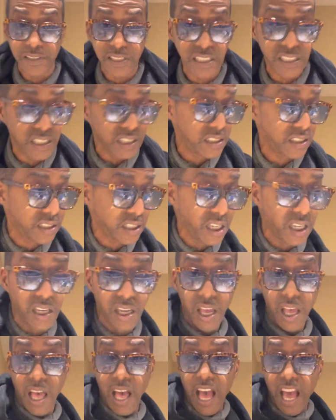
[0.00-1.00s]
in this
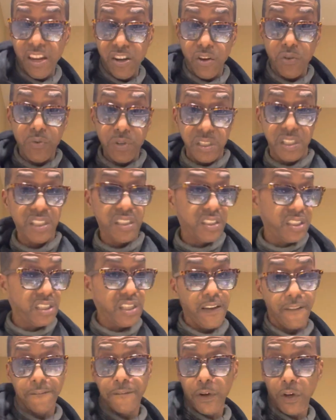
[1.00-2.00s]
scene. I know what this
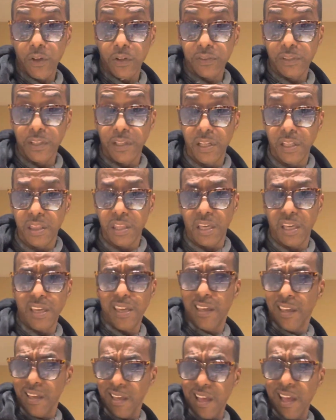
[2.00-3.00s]
scene falls in the
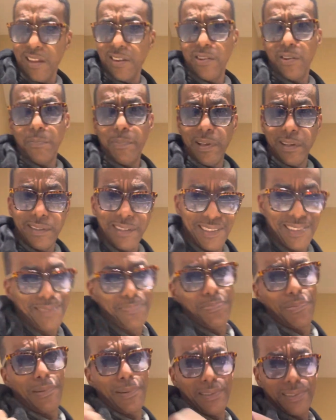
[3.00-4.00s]
thing. I know about this
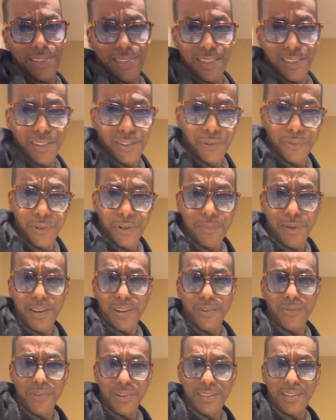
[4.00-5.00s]
person in the script. I
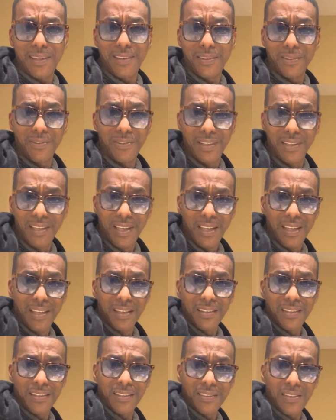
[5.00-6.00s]
know what they're doing.
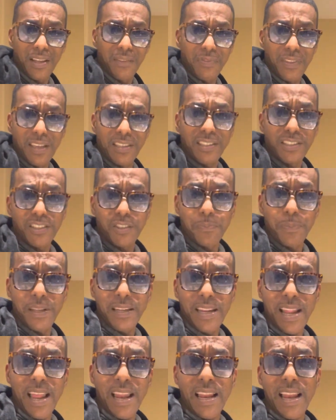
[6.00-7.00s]
Because if they just
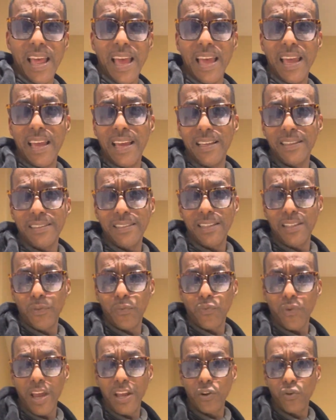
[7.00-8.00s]
spitting out lines
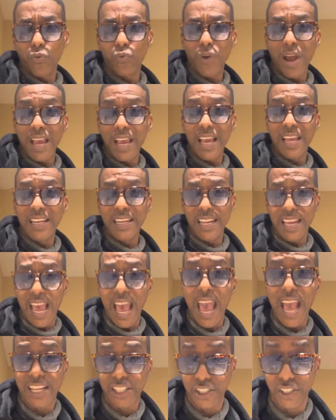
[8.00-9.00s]
and the
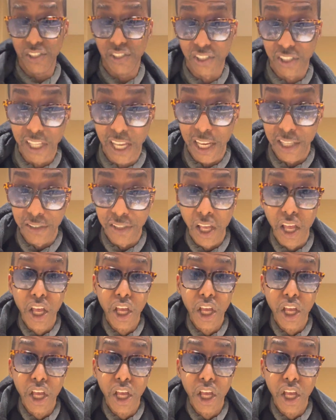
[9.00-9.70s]
action says